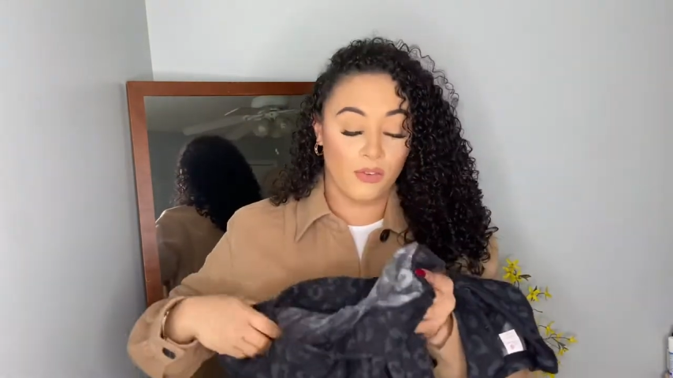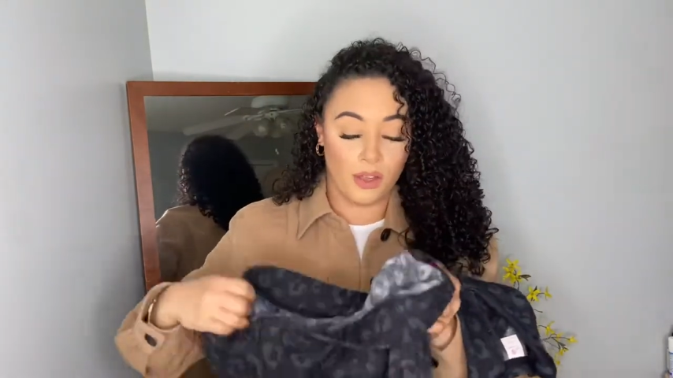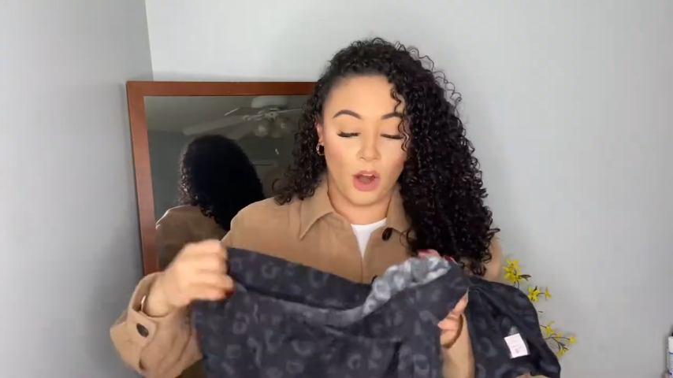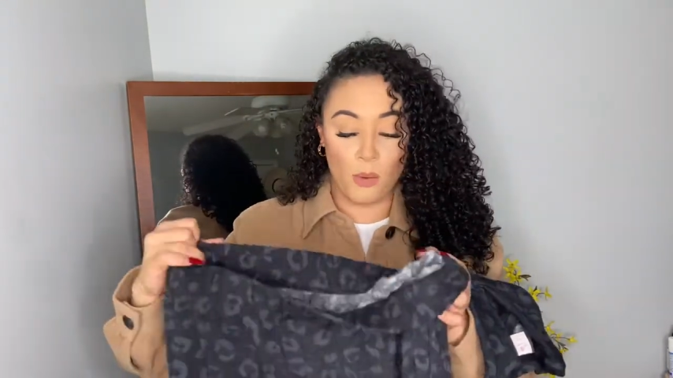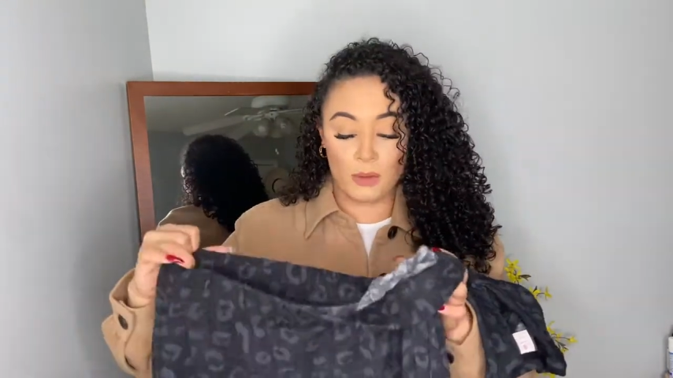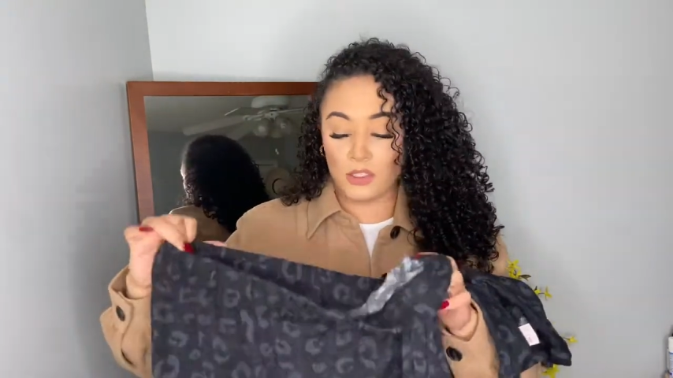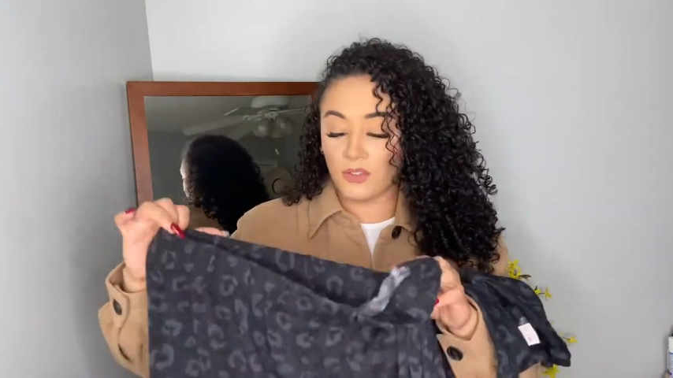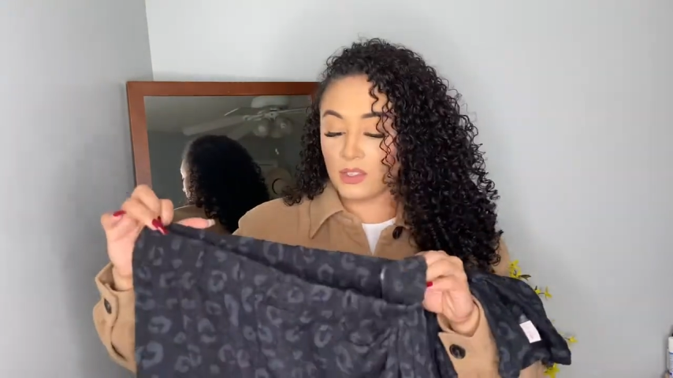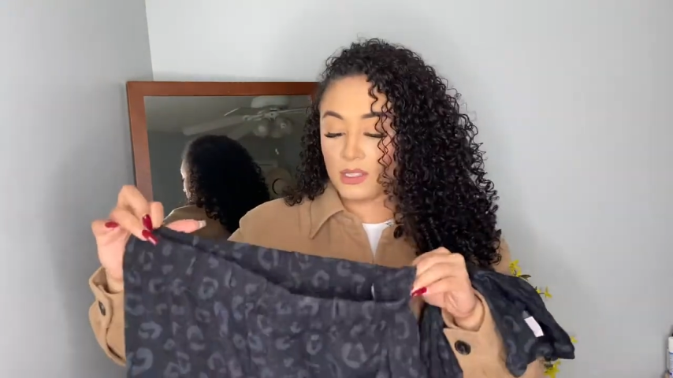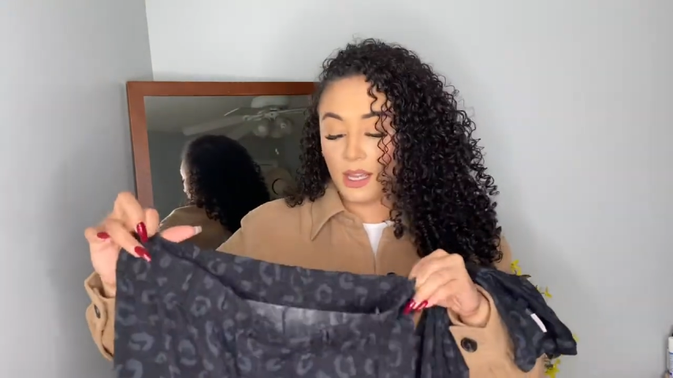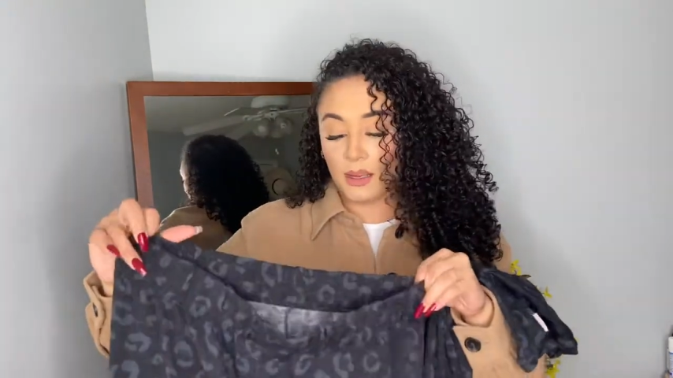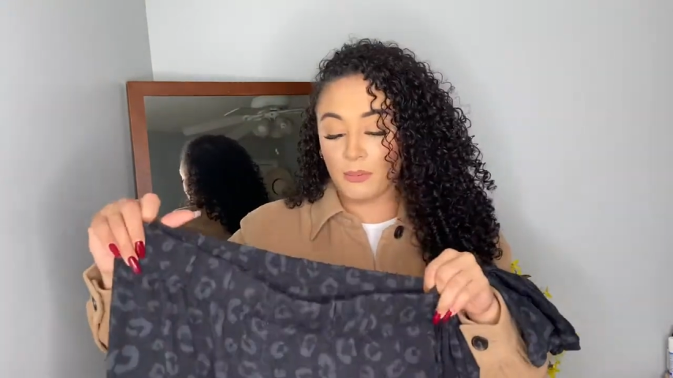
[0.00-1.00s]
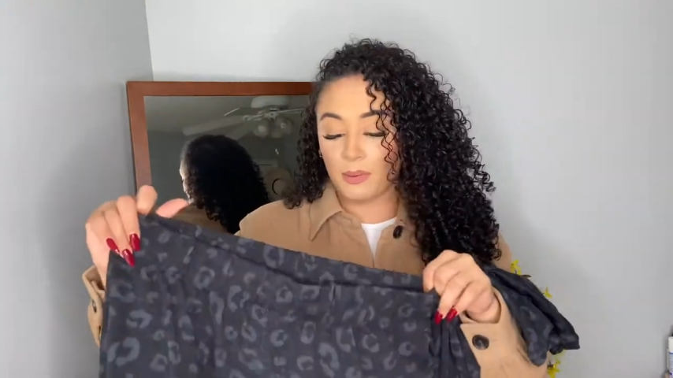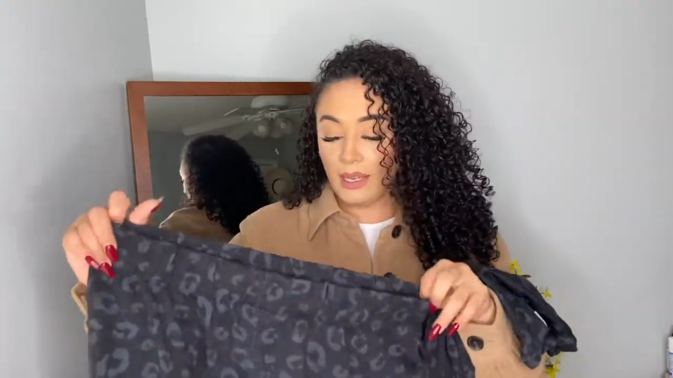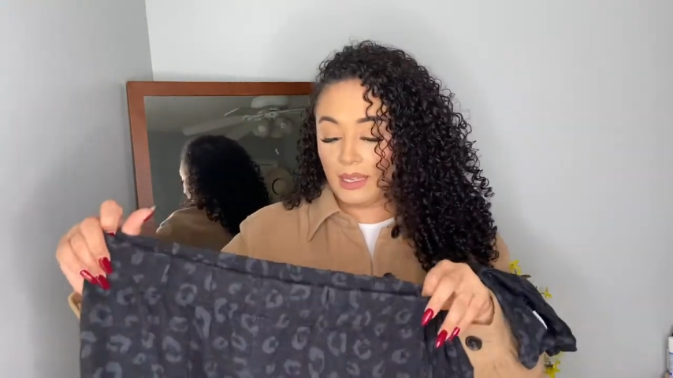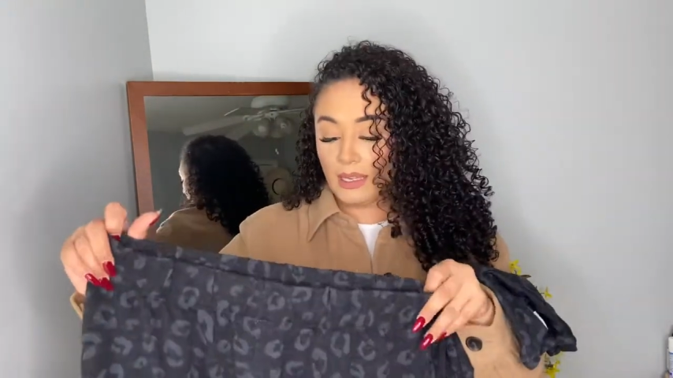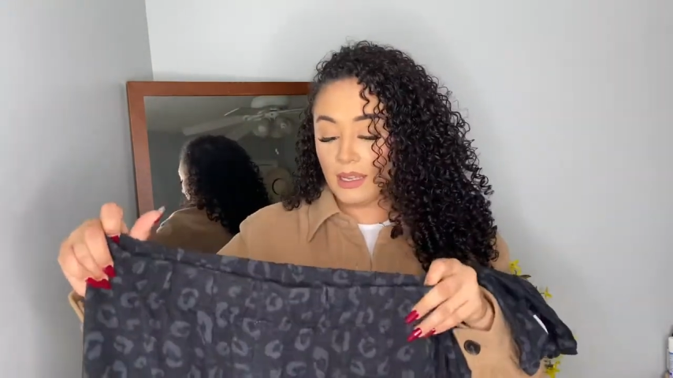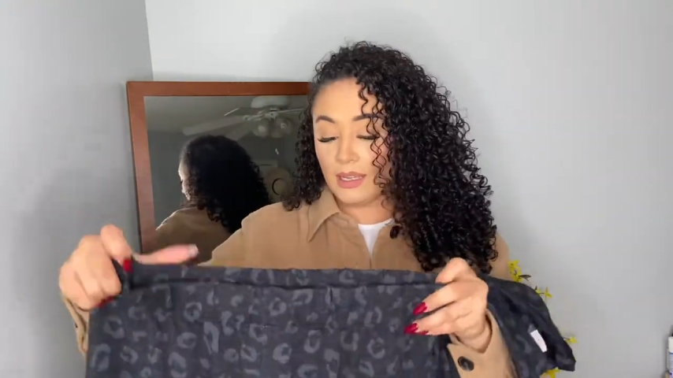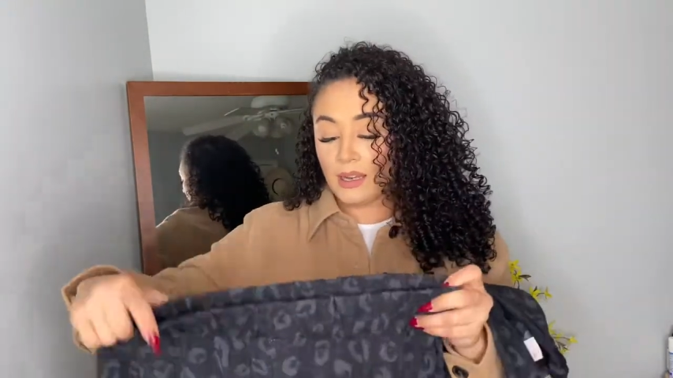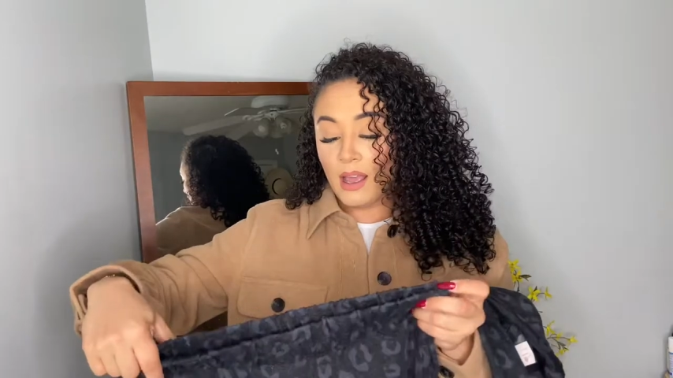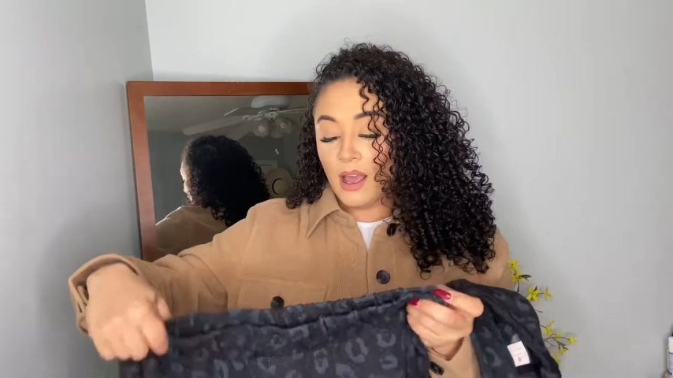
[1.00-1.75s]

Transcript: It almost feels like a blanket.